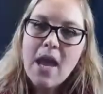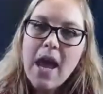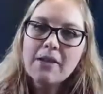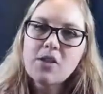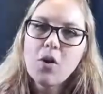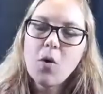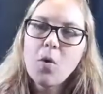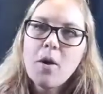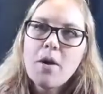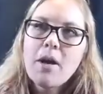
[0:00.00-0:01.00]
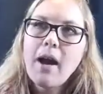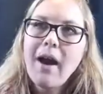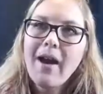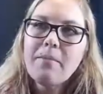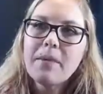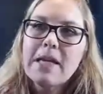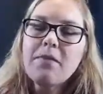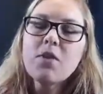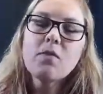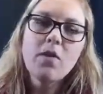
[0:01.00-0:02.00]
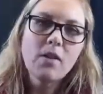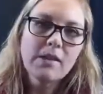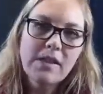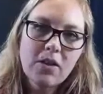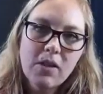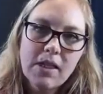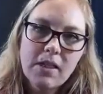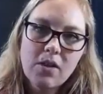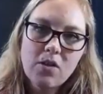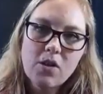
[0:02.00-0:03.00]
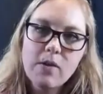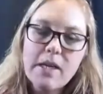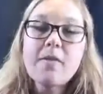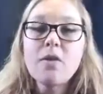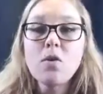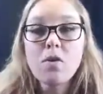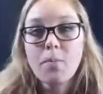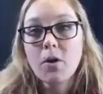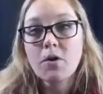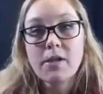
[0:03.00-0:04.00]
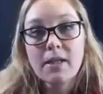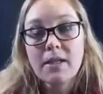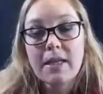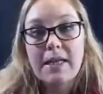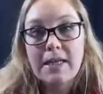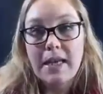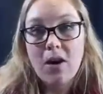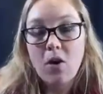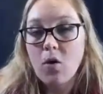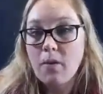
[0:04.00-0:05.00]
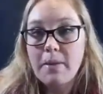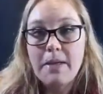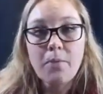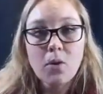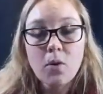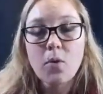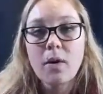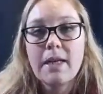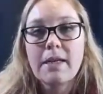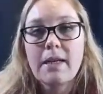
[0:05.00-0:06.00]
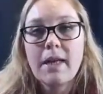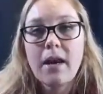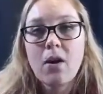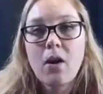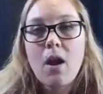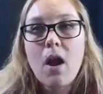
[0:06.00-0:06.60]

And so if you're volunteering in the nursery, if you're the person in there or the people who are in there,